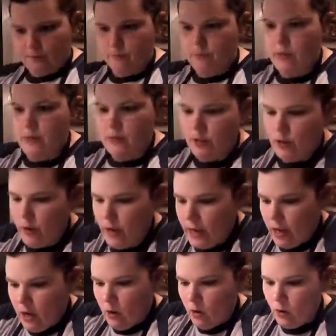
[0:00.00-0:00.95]
Next,
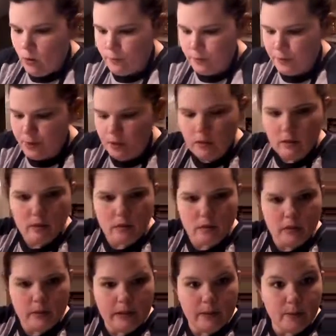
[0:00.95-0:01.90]
whoops,
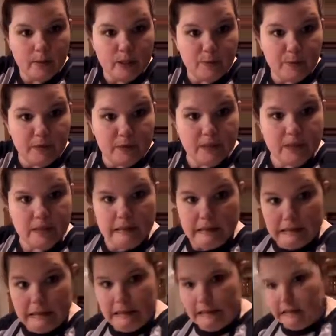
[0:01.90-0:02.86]
and we spilled it.
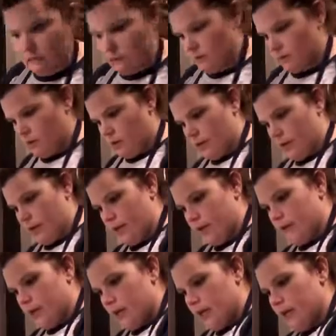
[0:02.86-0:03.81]
Okay,
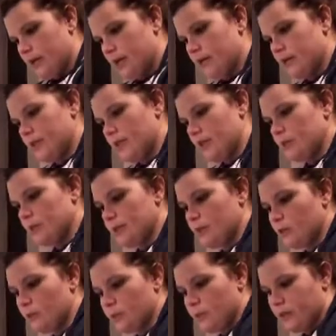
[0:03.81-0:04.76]
and a
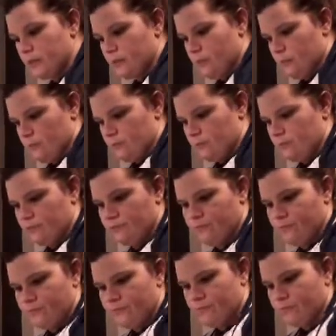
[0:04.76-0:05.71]
little bit of salt.
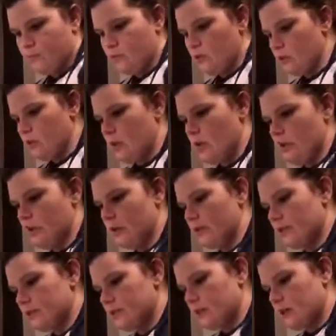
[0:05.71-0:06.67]
Not a
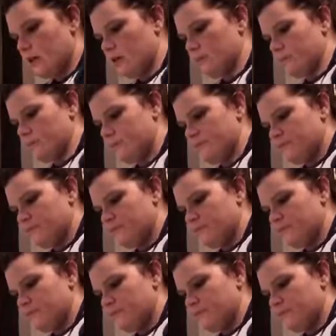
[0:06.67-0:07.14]
lot of salt,